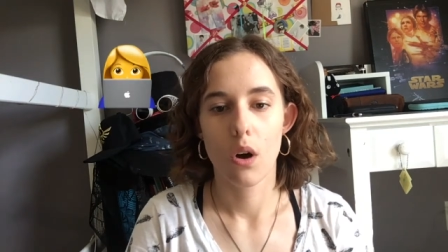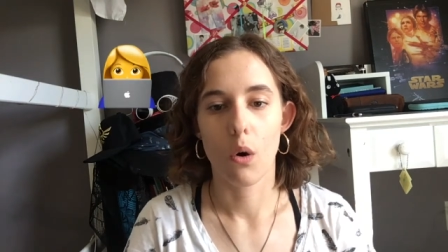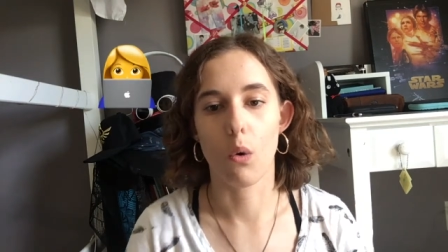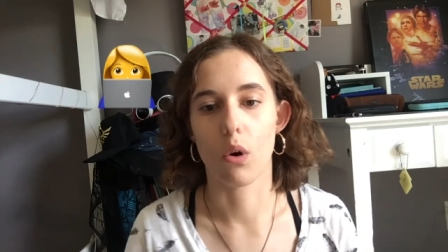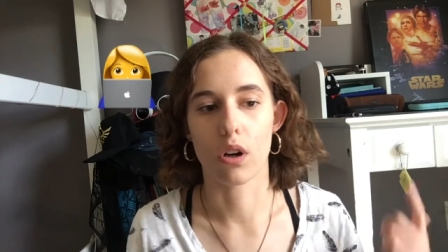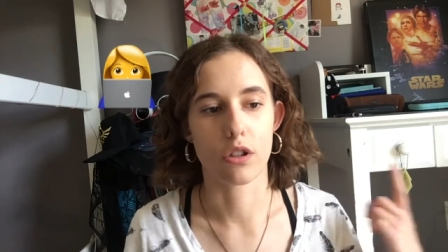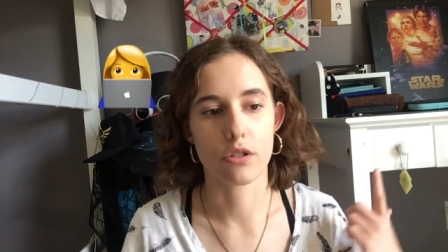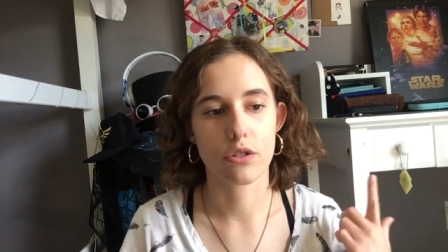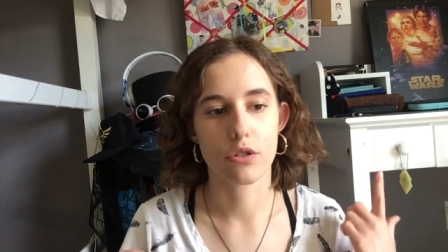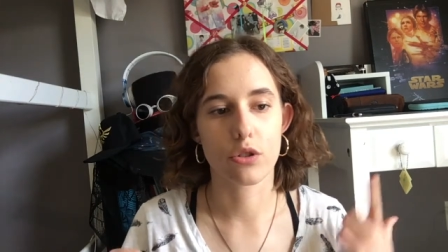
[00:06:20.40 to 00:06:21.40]
or
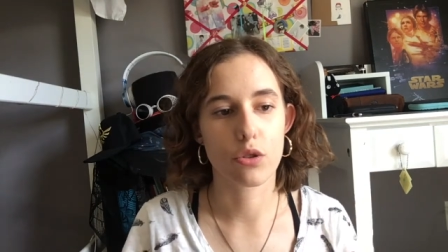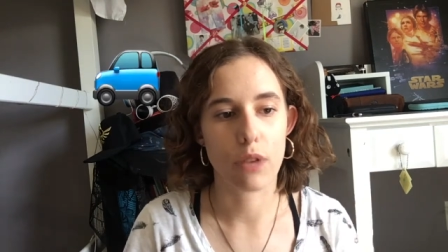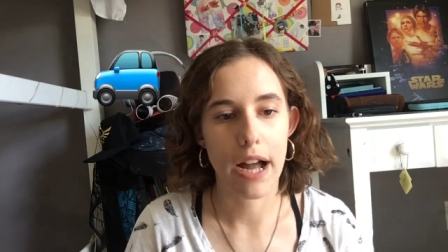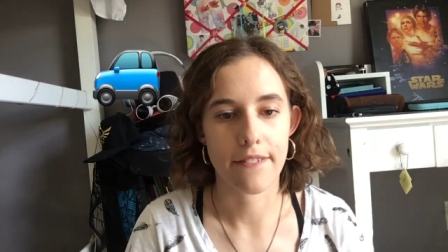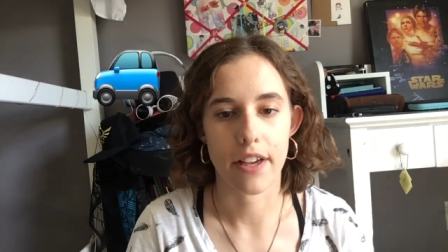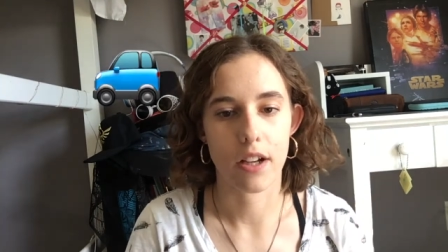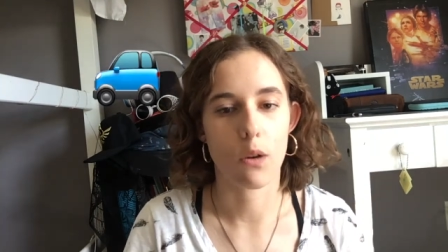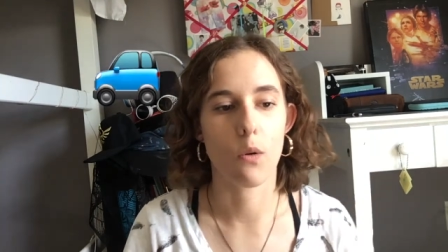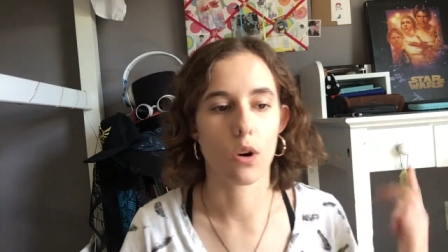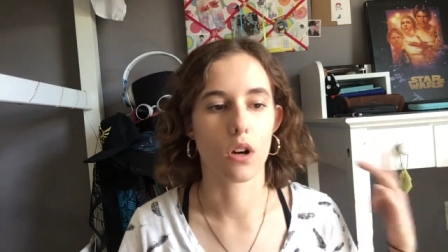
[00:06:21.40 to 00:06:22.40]
driving,
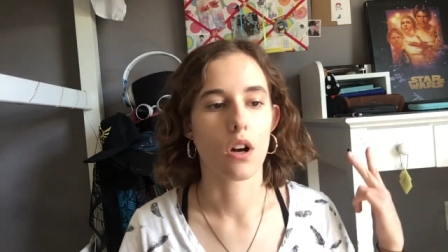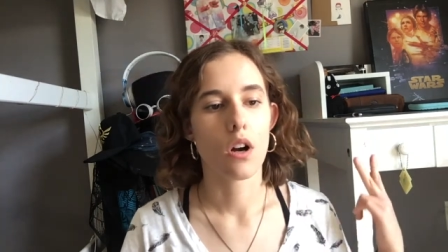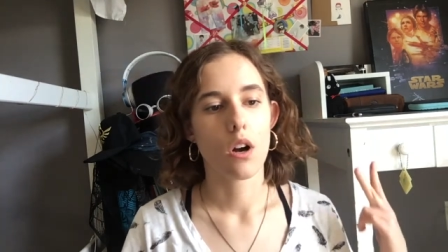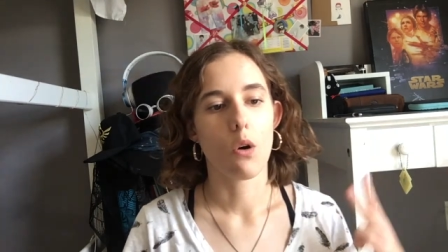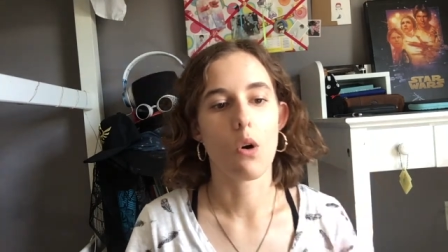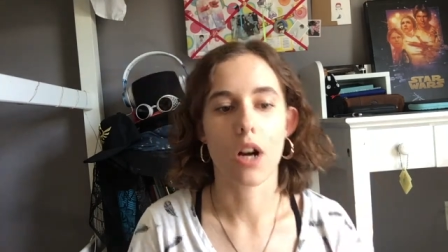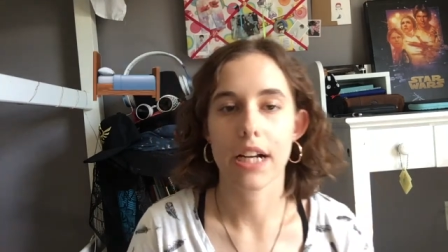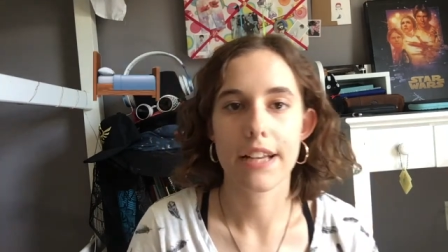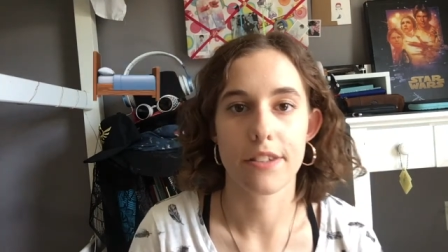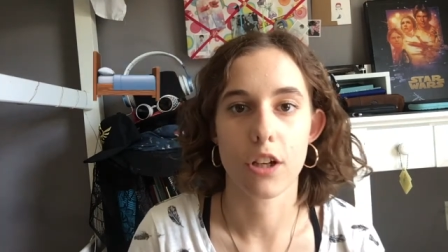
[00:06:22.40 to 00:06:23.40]
or
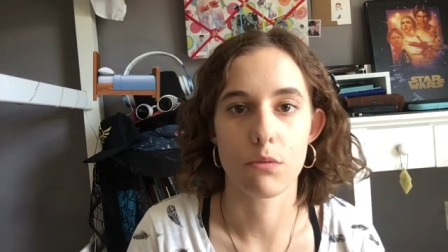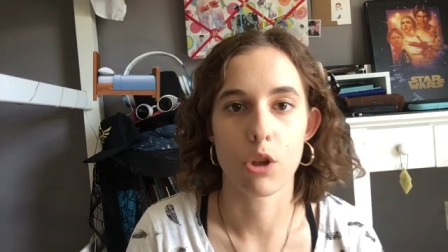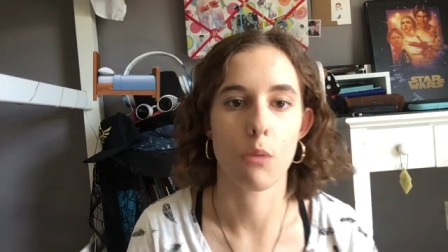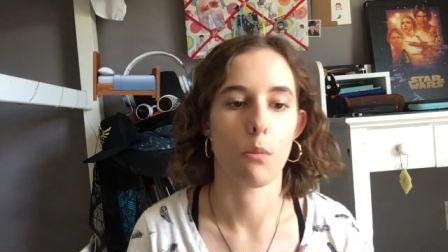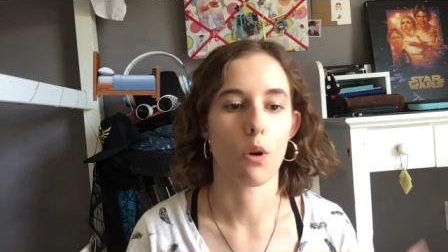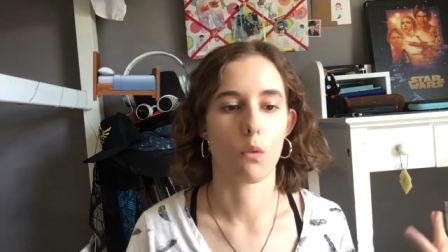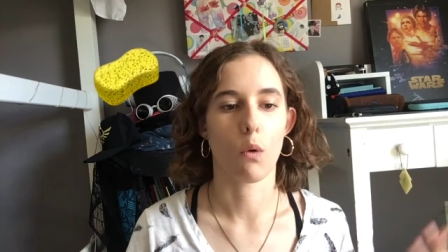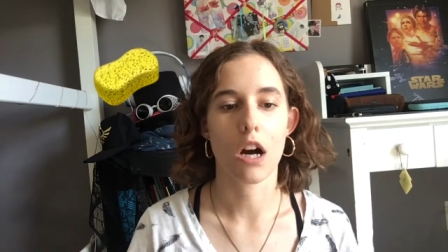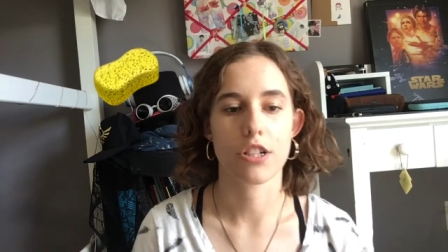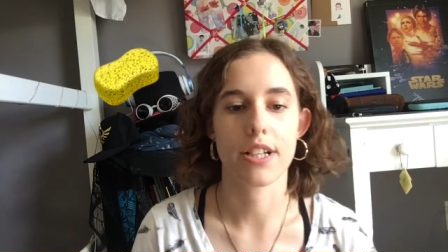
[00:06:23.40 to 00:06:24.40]
organizing your room, or
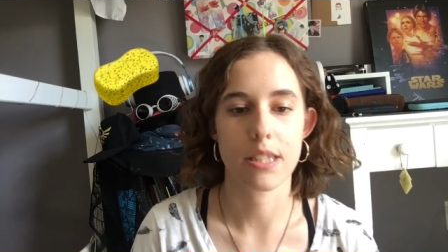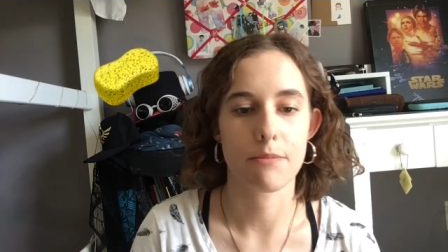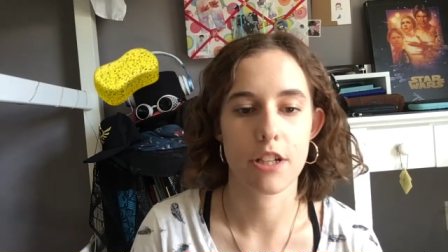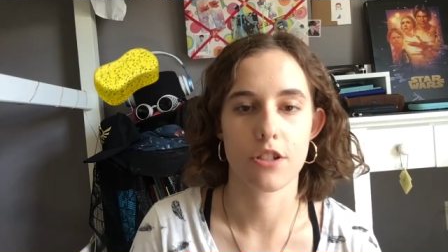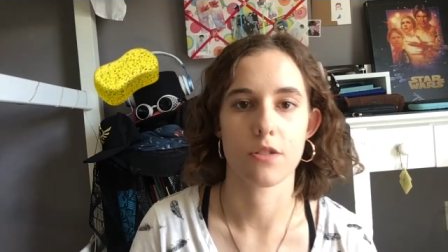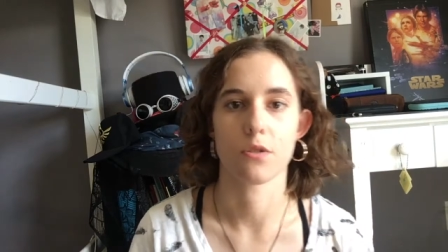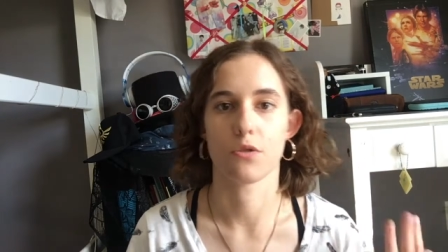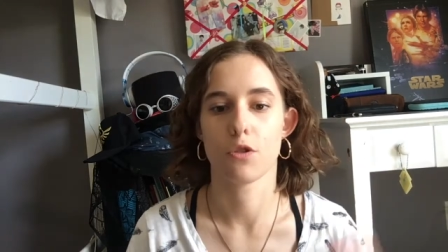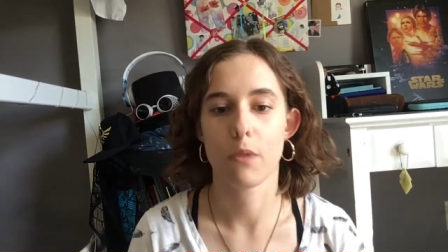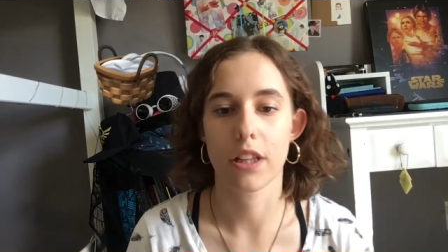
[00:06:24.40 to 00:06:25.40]
washing some dishes, or
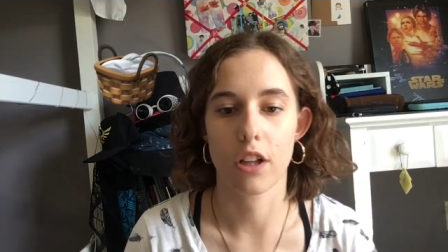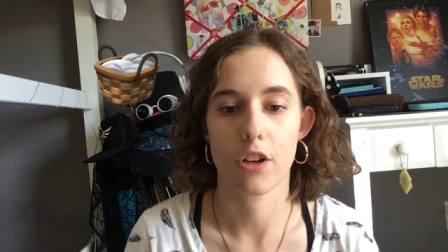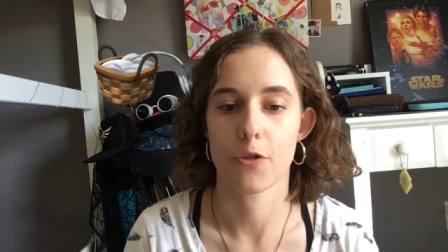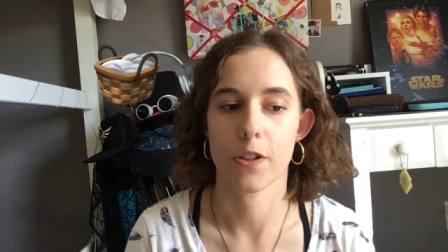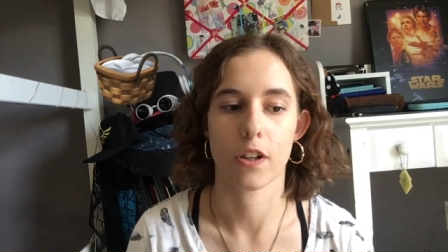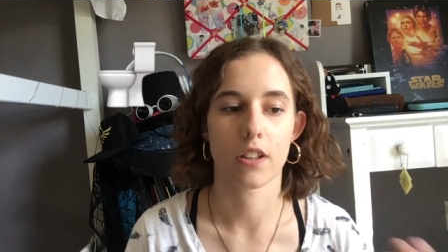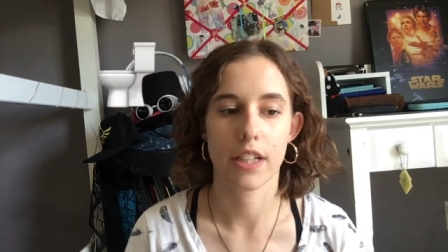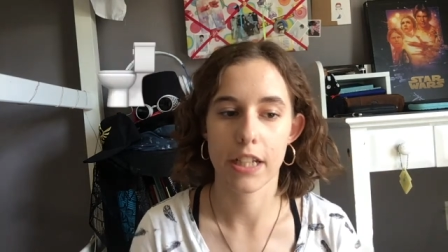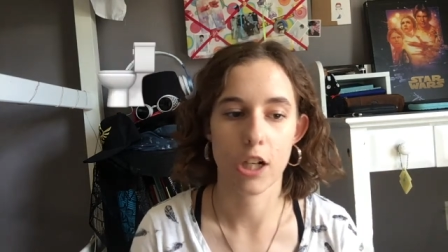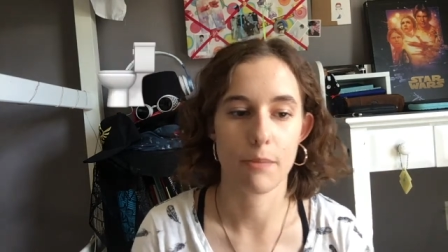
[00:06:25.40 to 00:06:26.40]
doing laundry, or
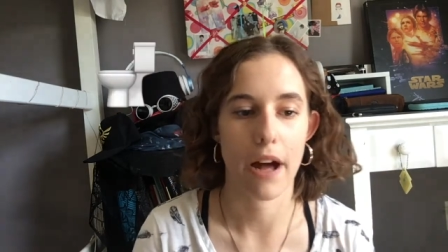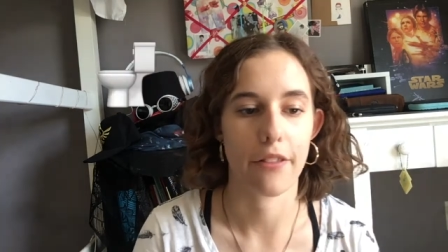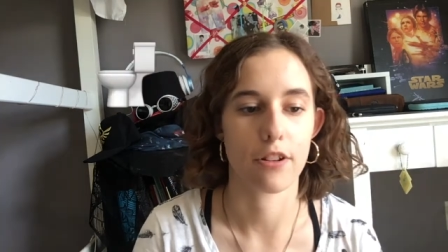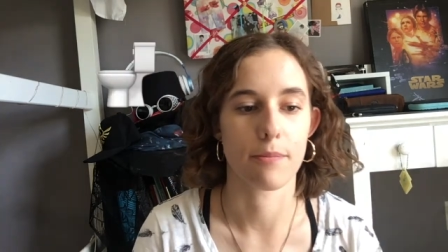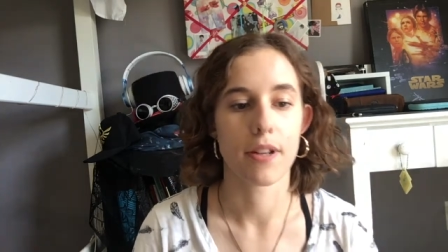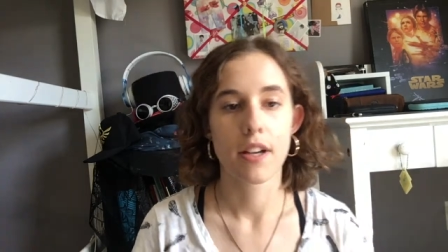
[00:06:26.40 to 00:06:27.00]
cleaning your bathroom.